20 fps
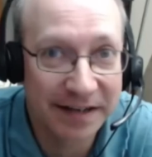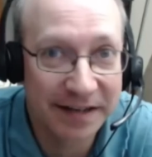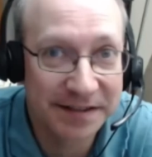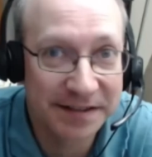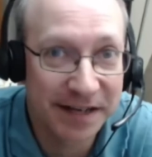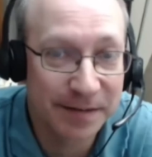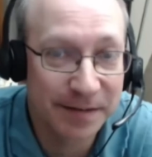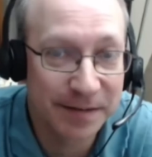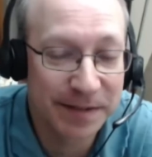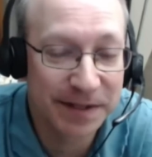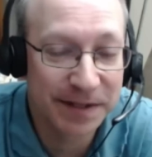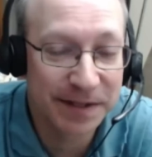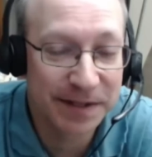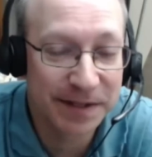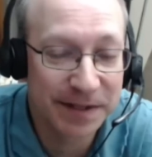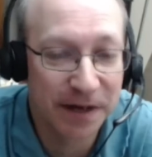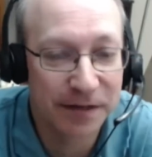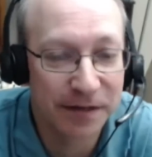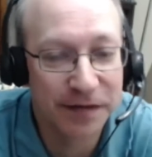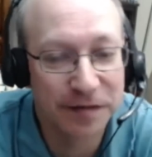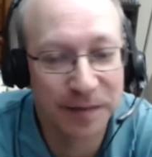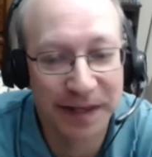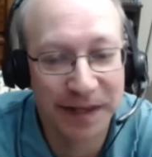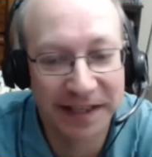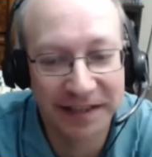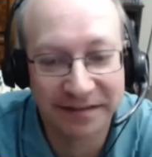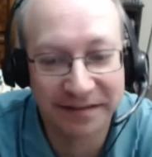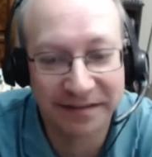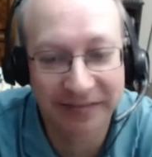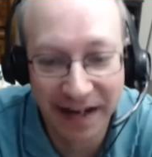of time in the office playing
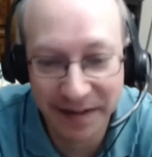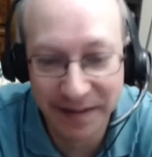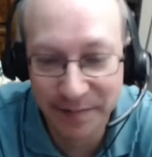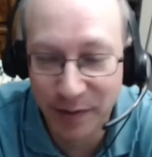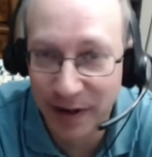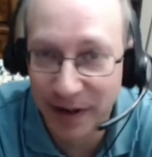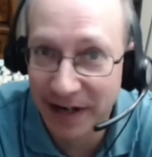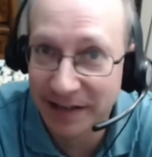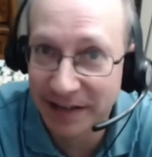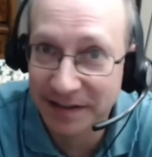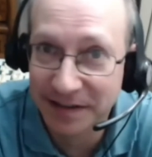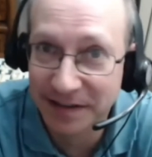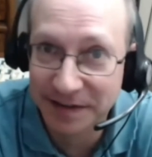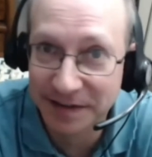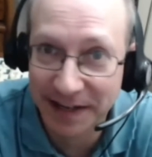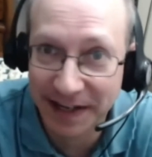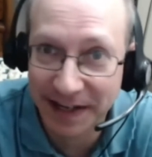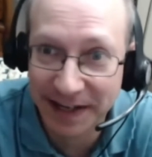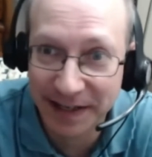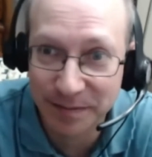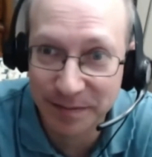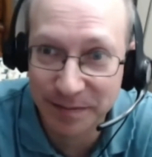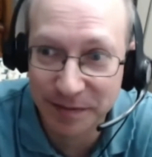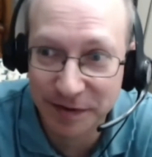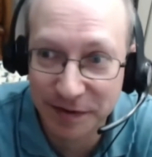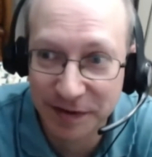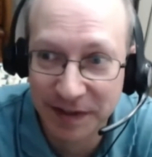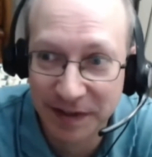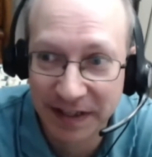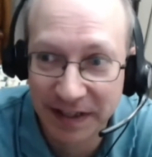a lot of practice
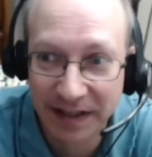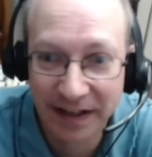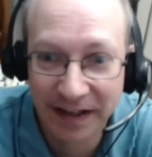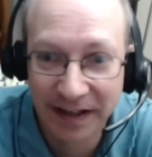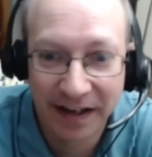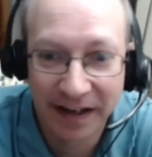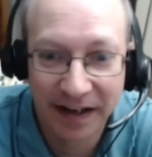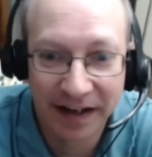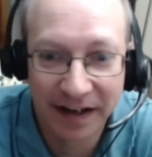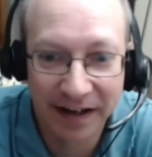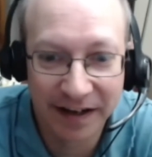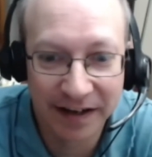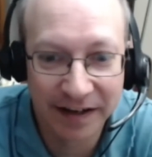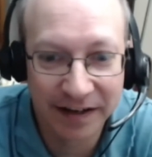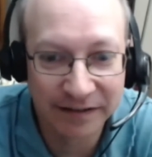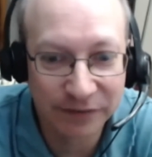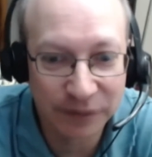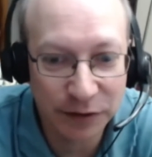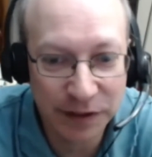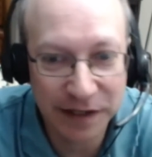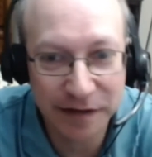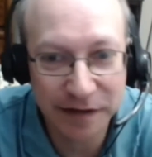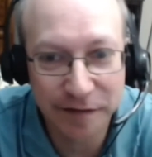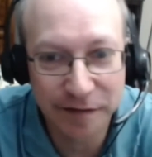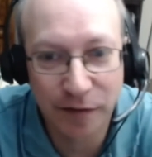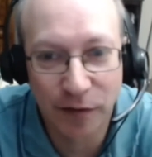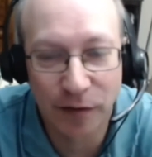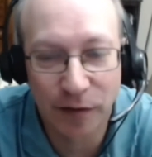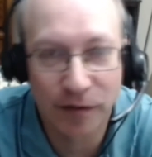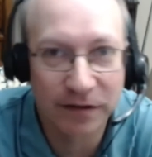games, uh, looking
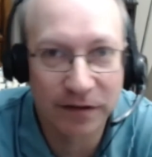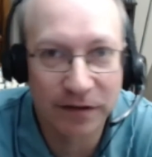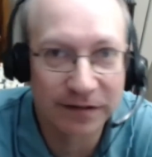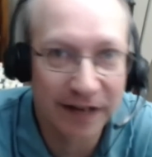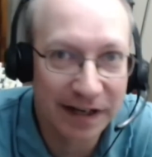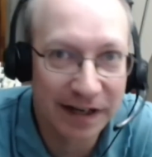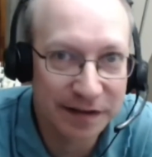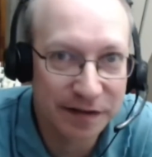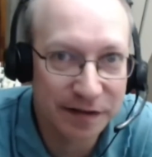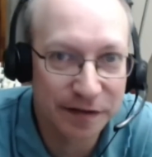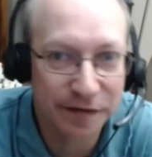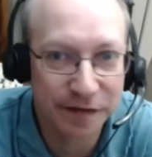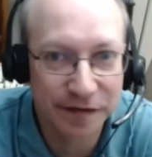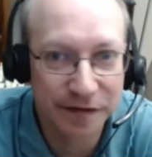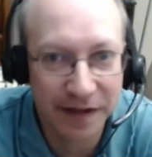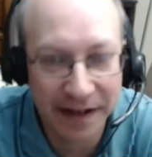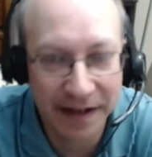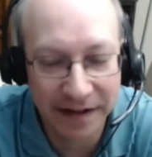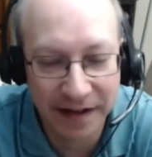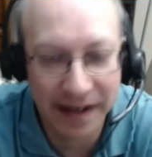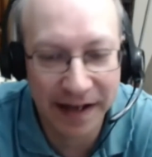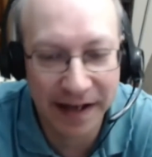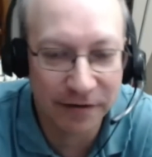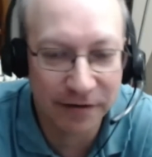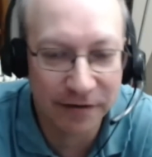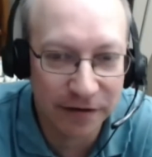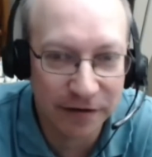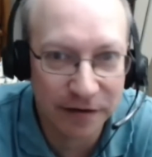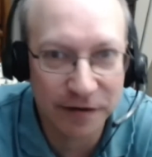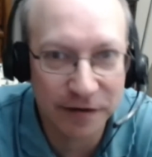for lots of
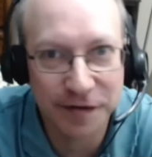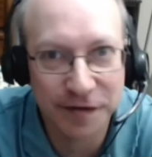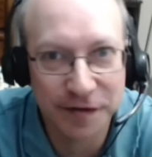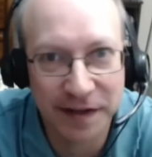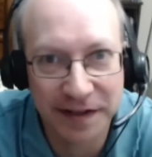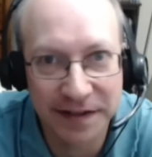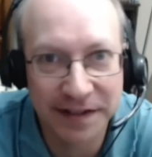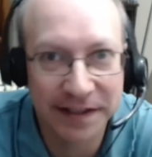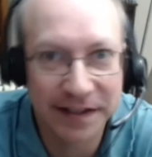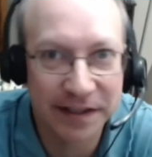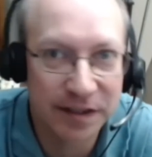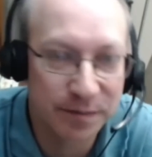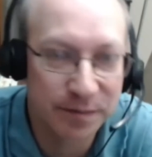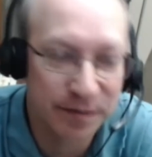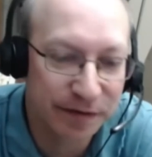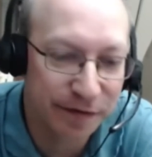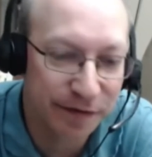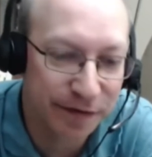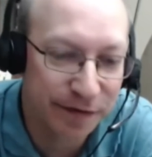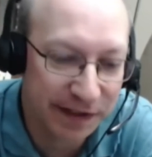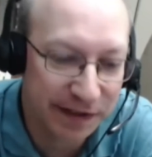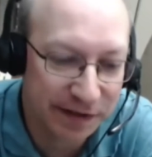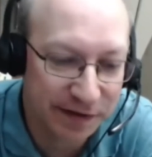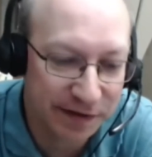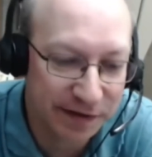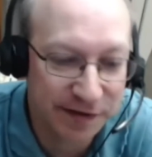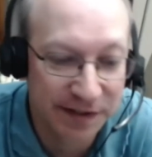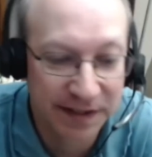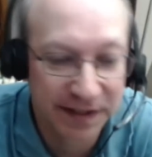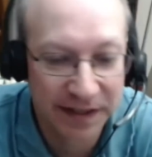errors that needed to be
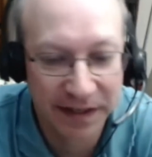fixed.